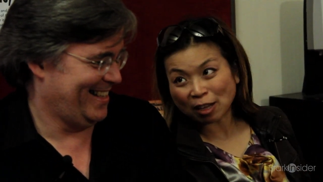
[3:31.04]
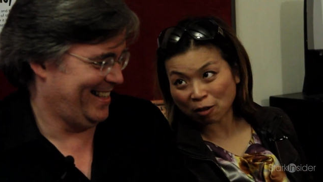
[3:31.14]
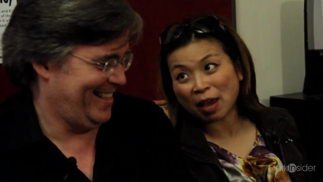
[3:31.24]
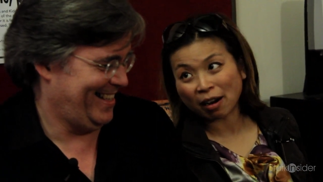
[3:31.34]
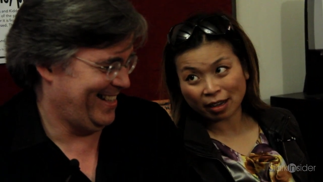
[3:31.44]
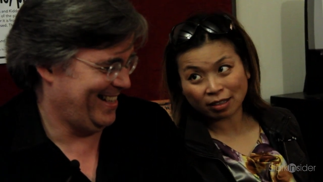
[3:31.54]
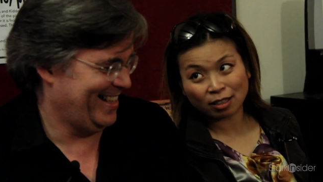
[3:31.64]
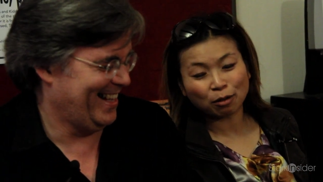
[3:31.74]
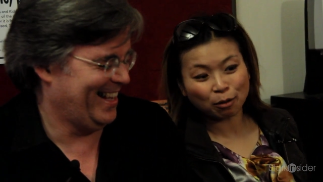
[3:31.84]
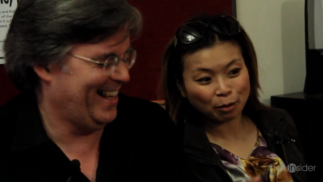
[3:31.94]
Speaker 1: Asian
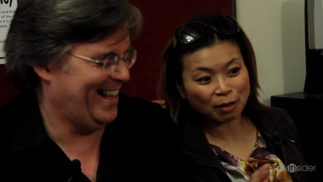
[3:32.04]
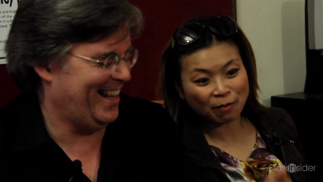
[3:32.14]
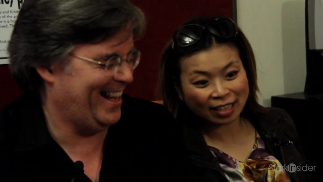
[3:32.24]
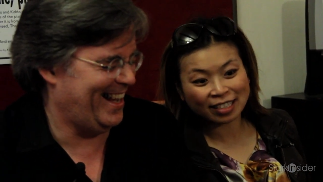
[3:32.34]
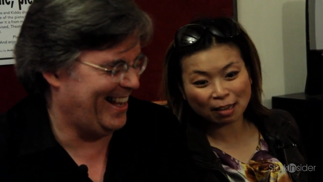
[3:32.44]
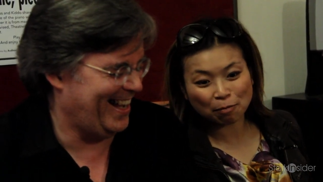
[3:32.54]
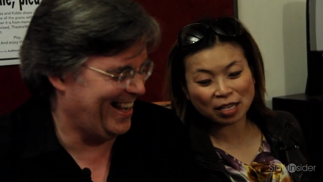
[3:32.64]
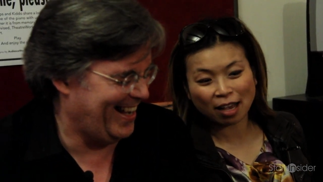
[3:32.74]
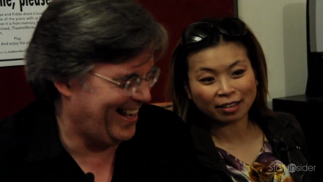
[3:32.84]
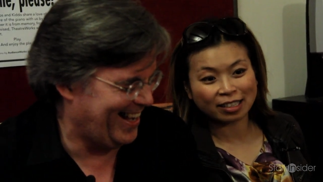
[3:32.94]
parents who invested in
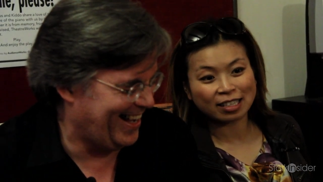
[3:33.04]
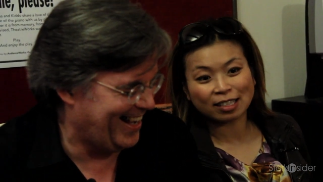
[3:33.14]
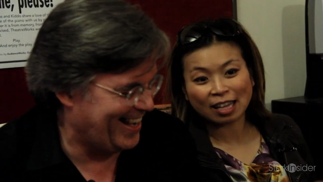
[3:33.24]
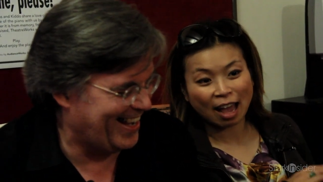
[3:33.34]
piano lessons